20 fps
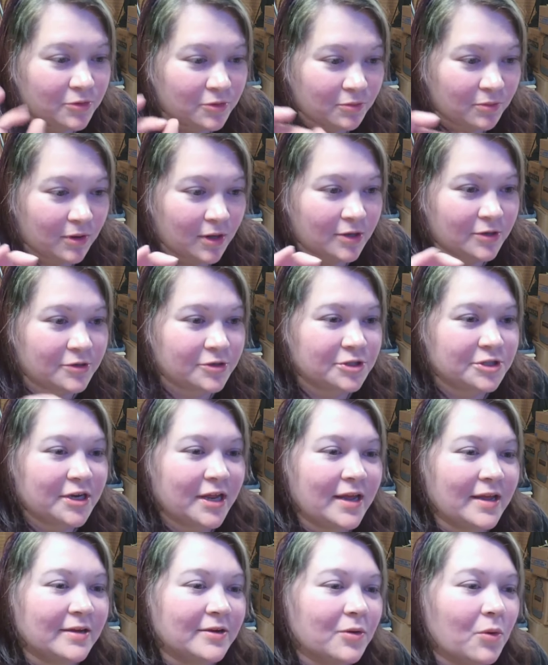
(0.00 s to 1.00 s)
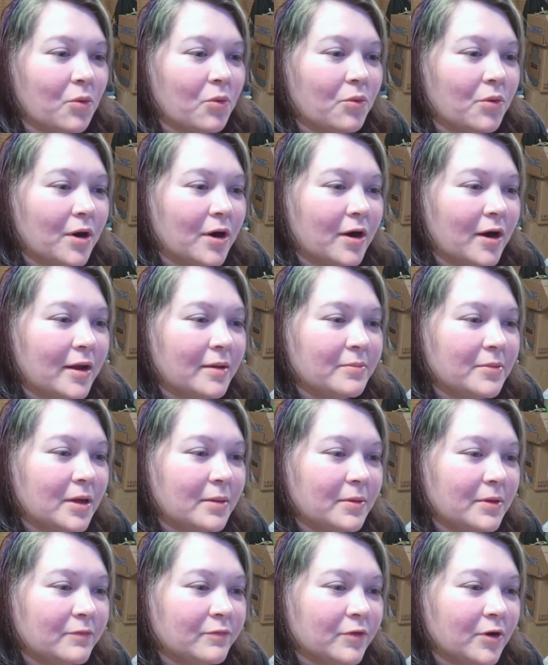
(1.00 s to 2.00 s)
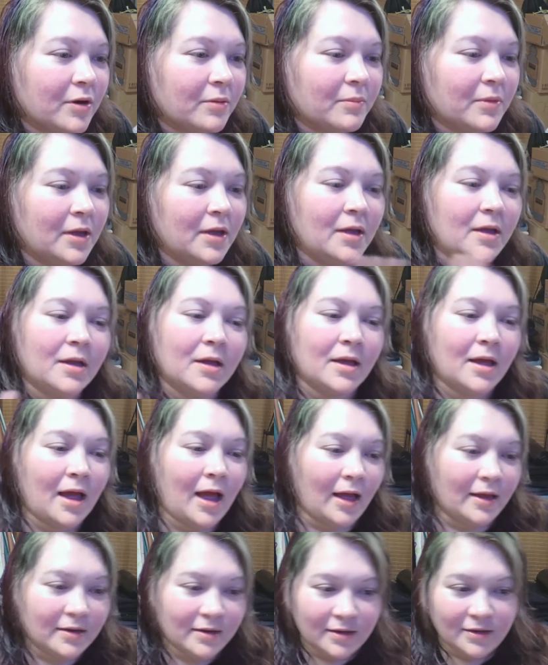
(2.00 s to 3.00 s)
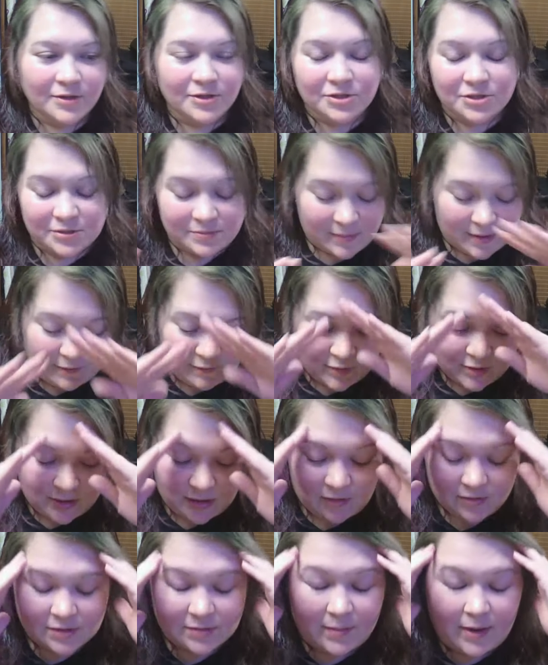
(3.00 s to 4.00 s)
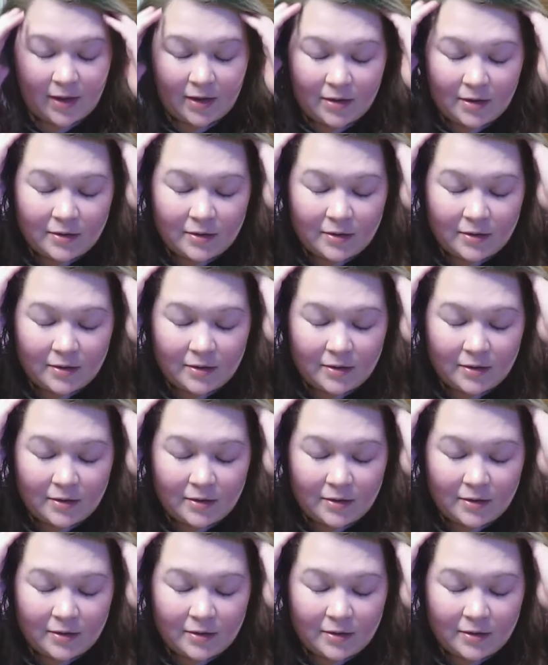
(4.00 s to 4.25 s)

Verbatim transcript: you will understand where I am coming from. I need to just make videos about